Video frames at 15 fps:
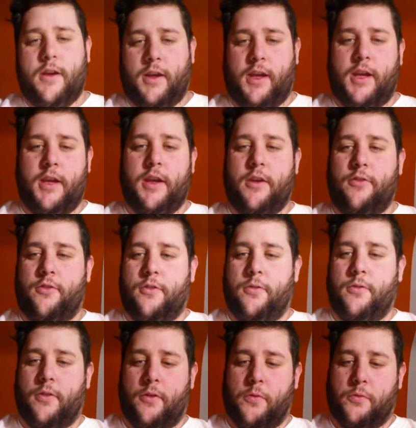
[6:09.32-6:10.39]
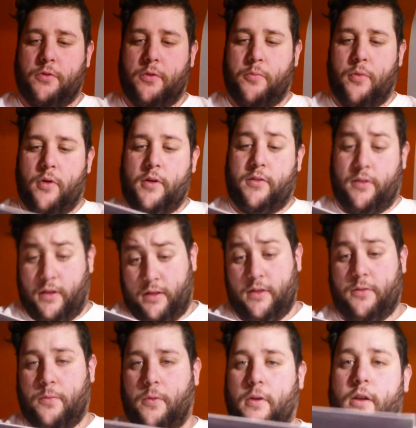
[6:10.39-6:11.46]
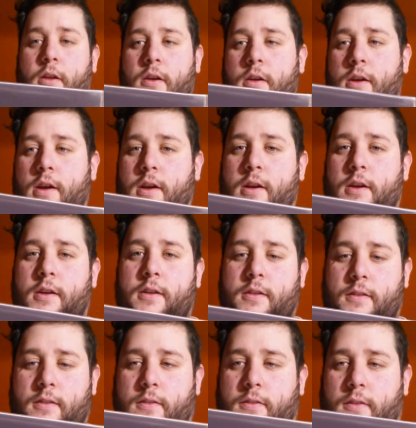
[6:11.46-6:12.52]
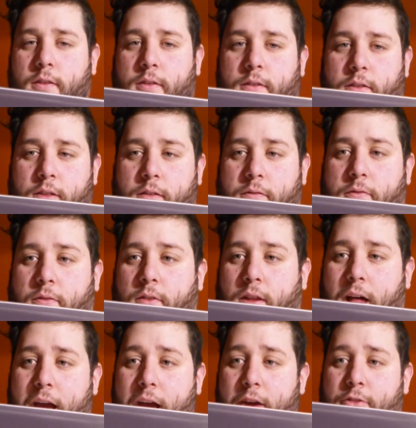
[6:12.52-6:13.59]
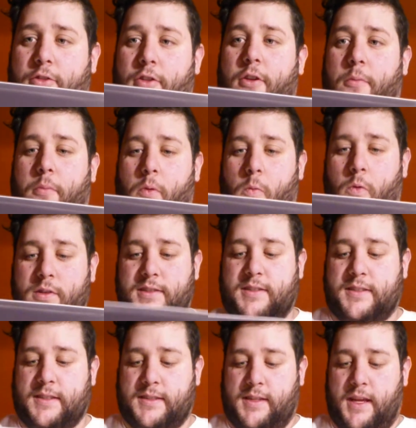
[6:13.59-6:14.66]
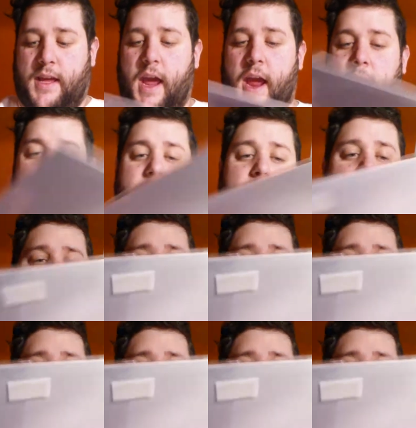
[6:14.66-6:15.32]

key issues in older books like this one. This is The Flash, number 168,